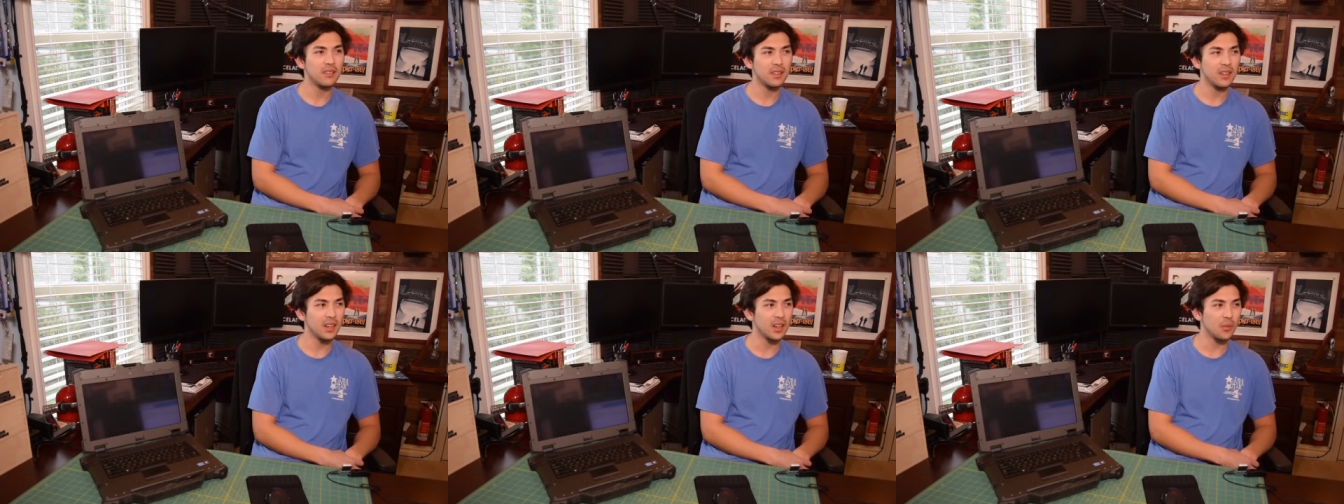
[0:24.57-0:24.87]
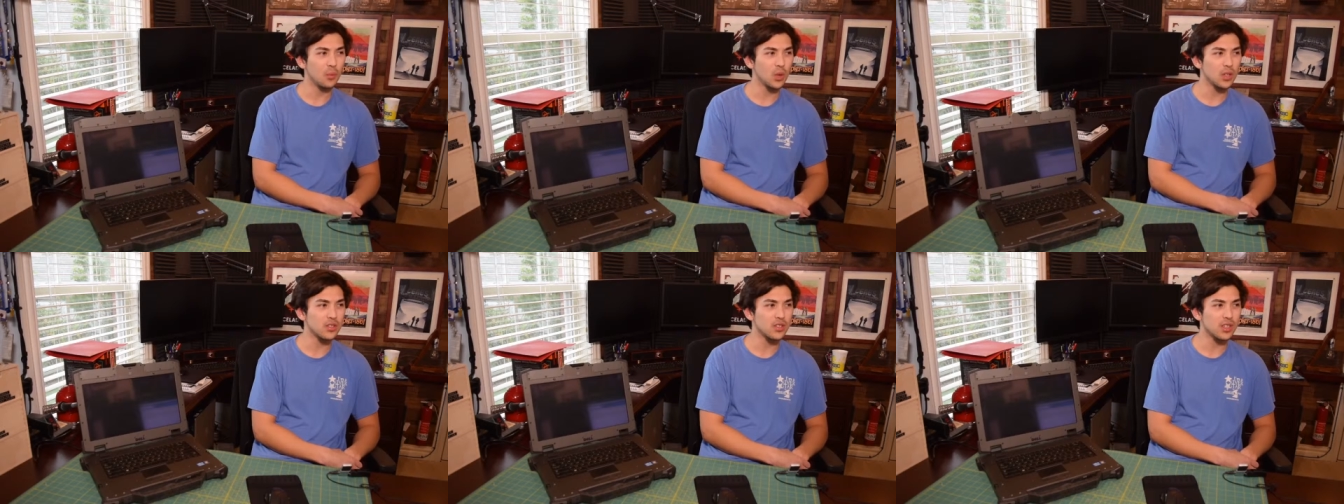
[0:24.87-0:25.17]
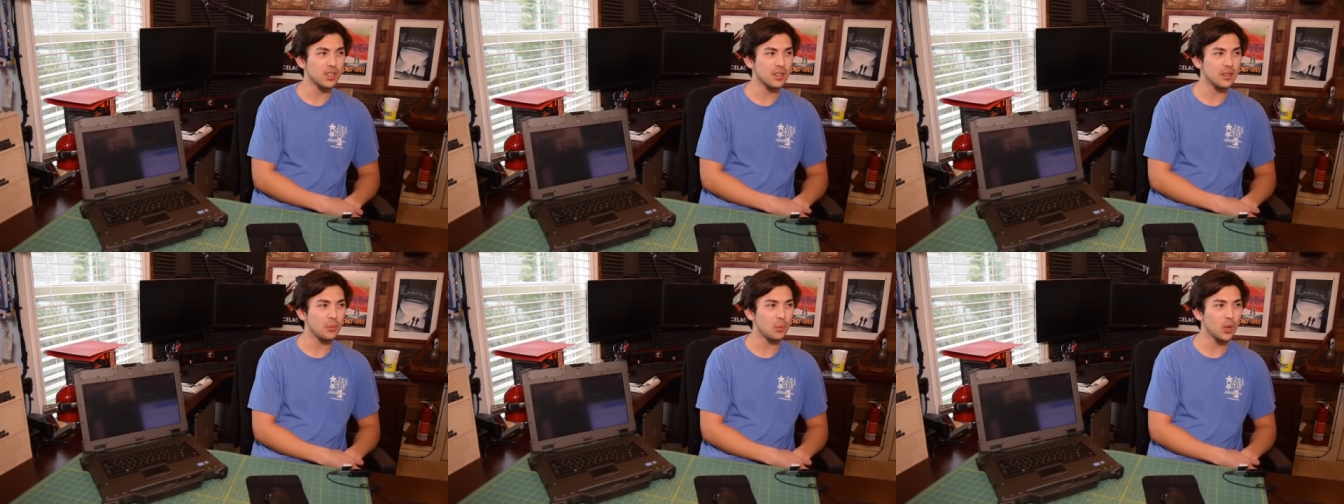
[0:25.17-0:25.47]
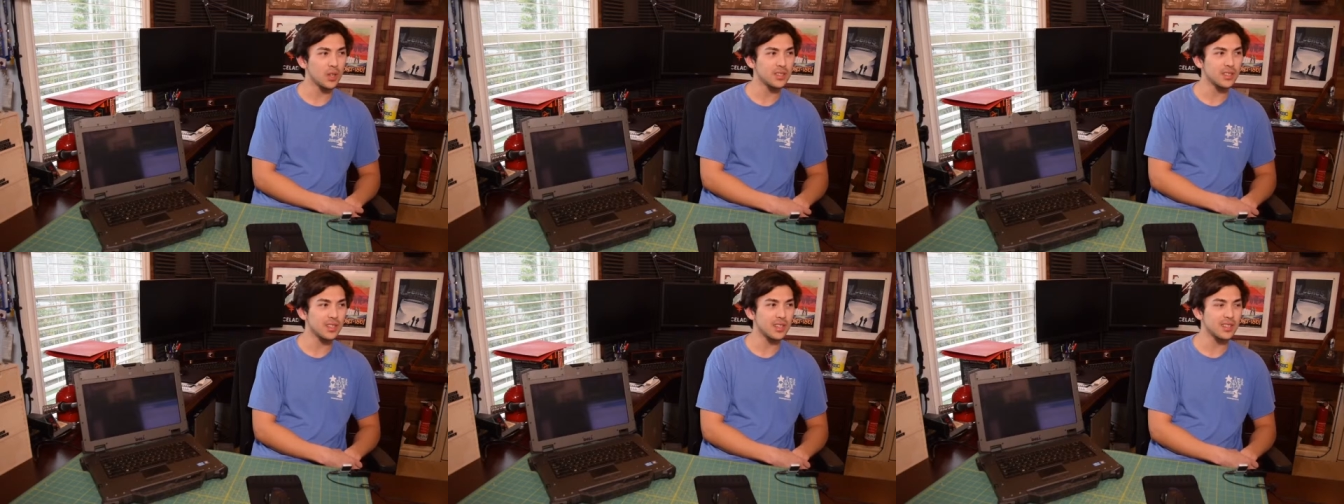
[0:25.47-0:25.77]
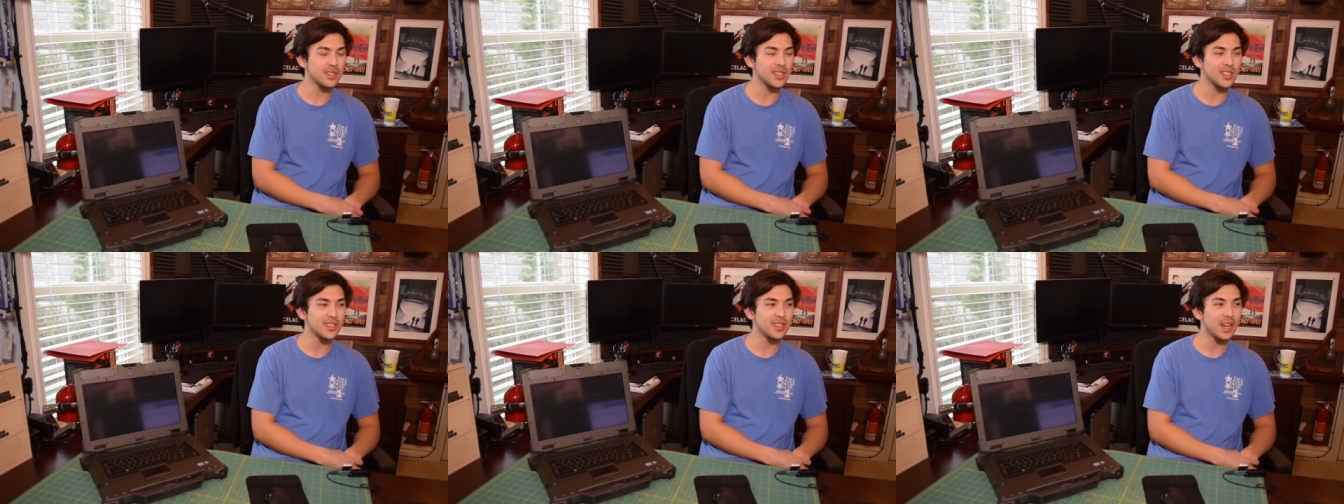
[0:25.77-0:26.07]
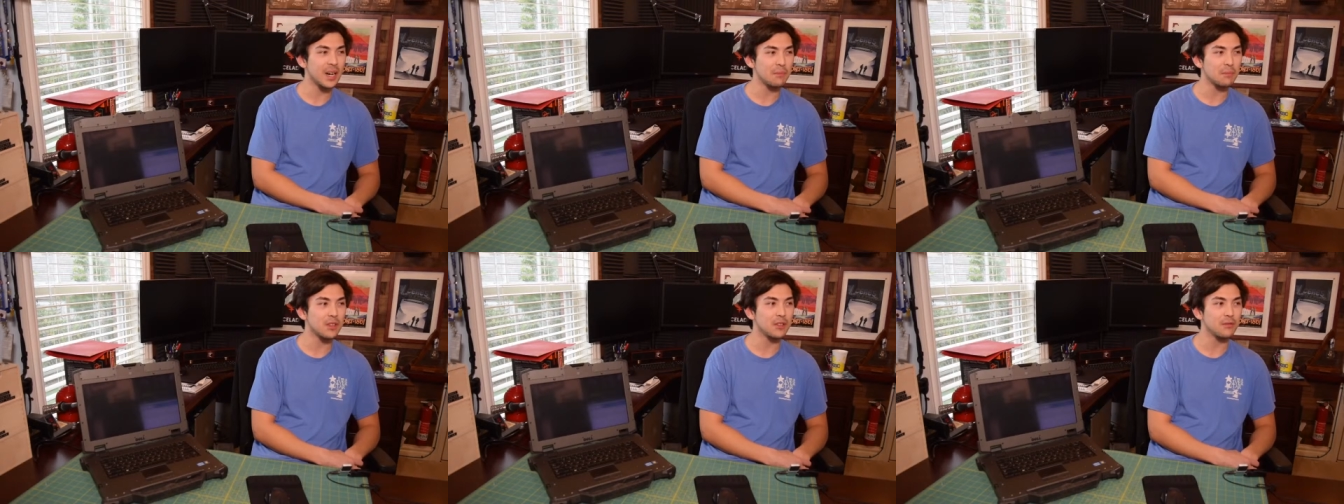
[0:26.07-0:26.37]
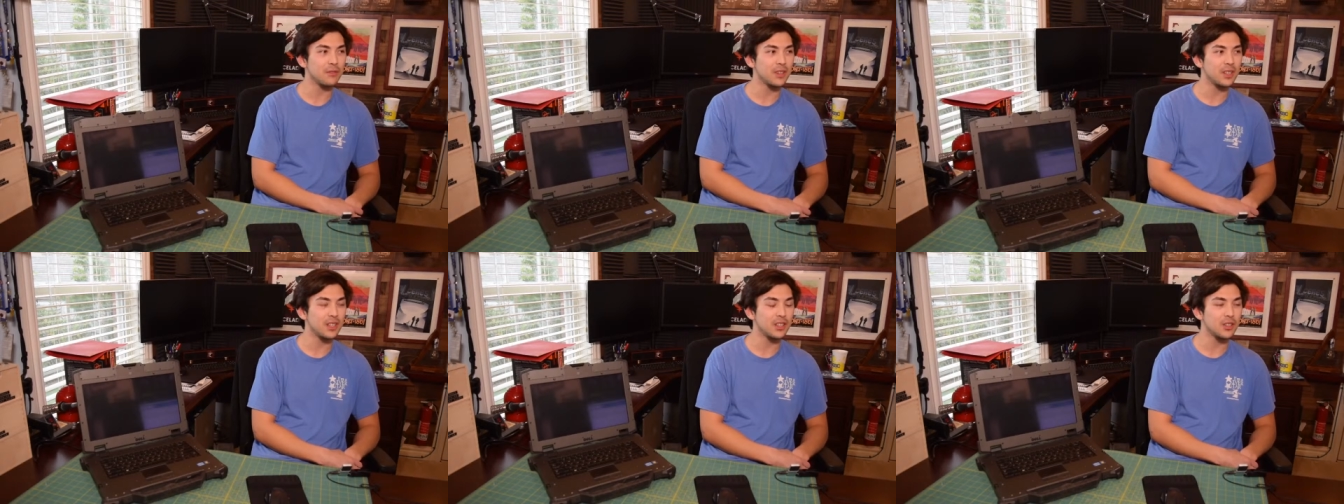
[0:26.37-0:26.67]
And once I once I stopped the
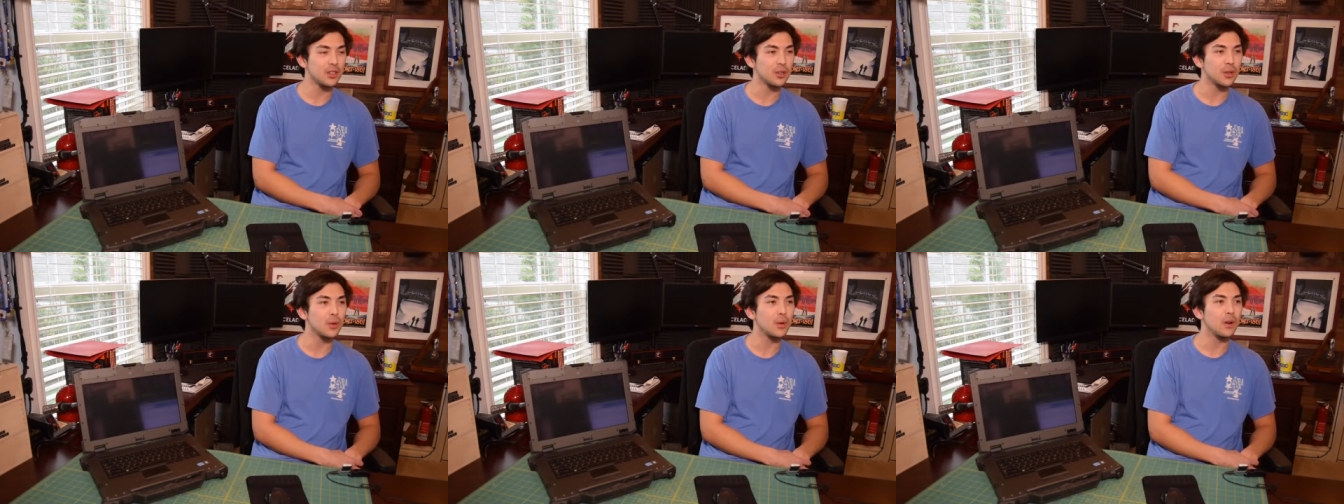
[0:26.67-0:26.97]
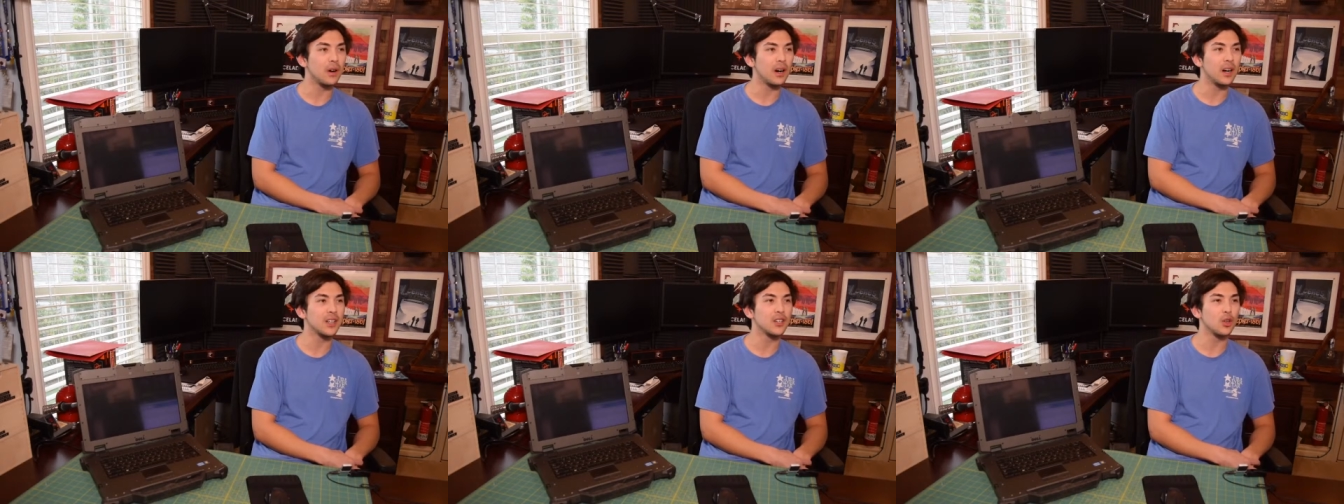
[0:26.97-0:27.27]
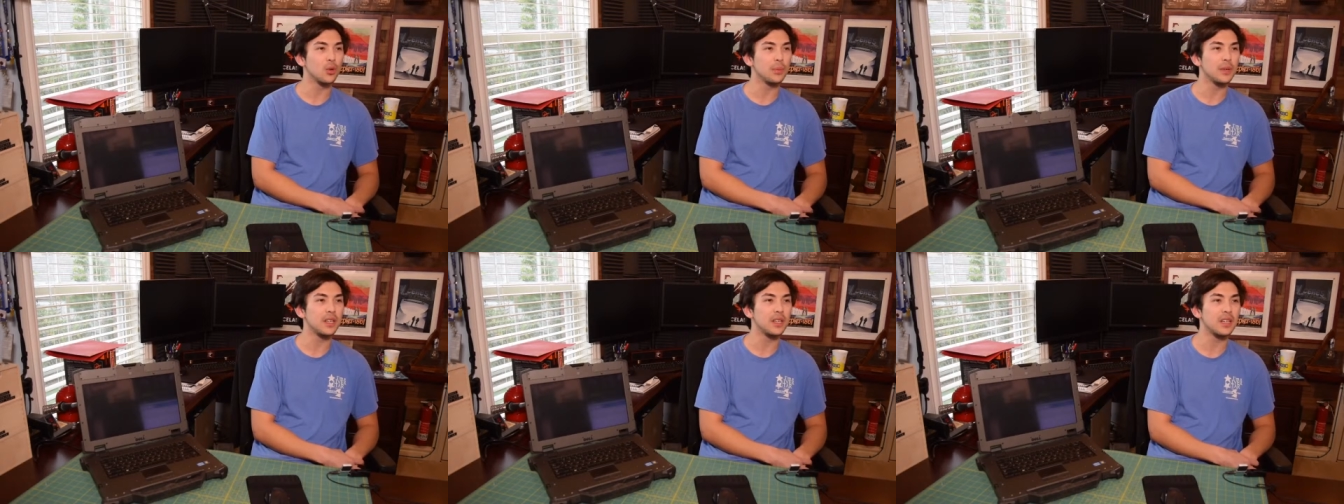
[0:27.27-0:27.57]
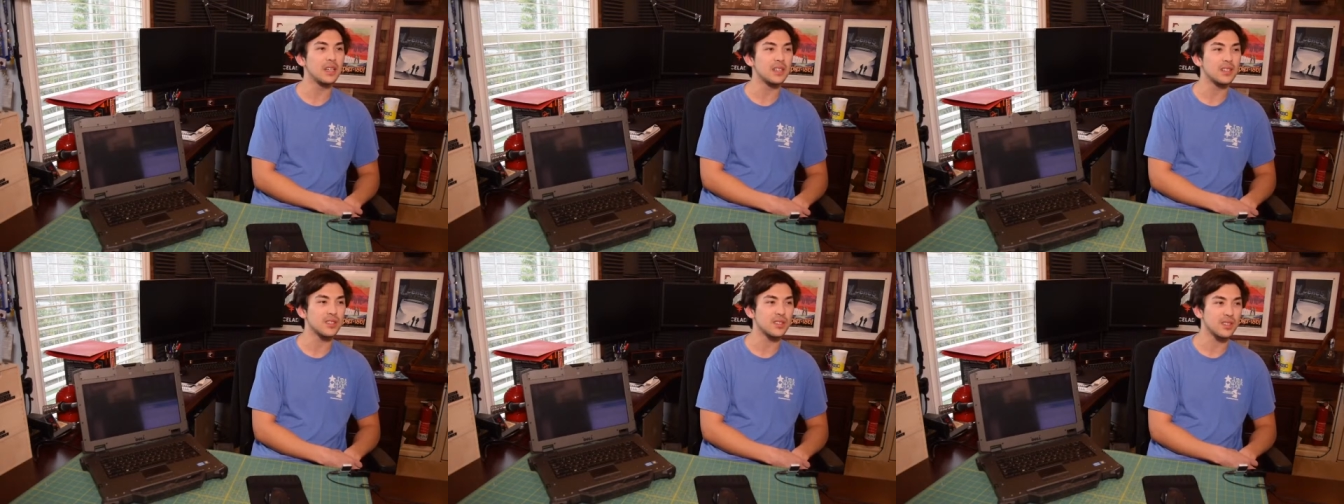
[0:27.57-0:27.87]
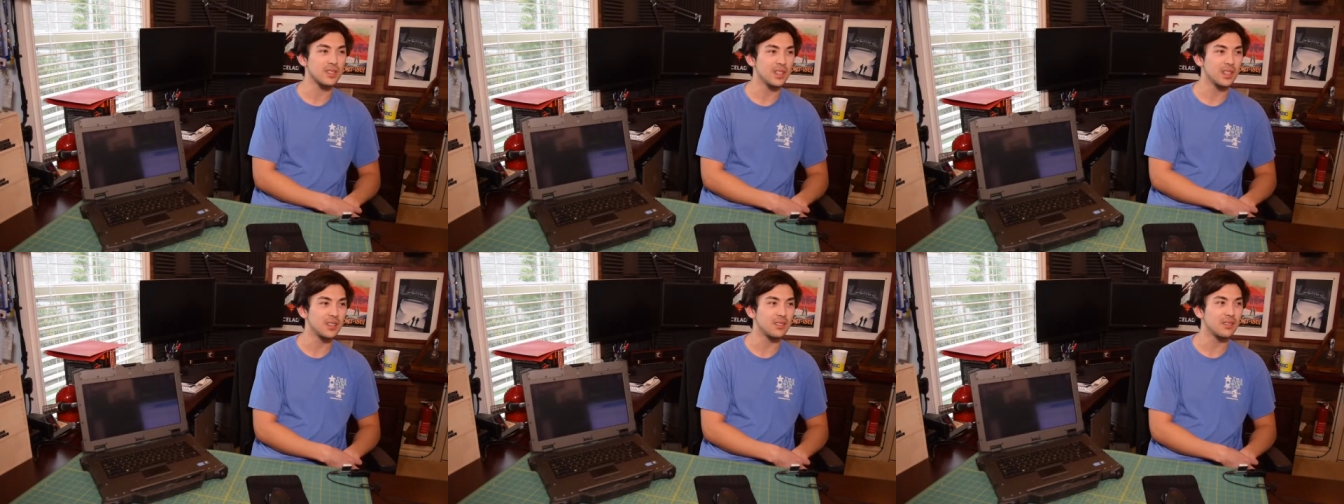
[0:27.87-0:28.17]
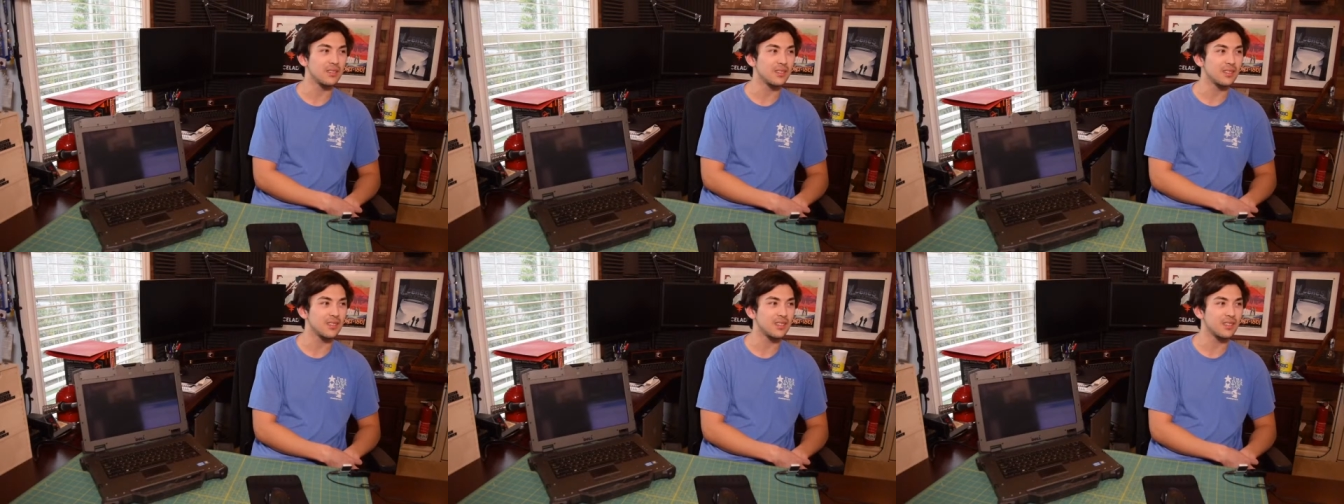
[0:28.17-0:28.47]
video on OBS, it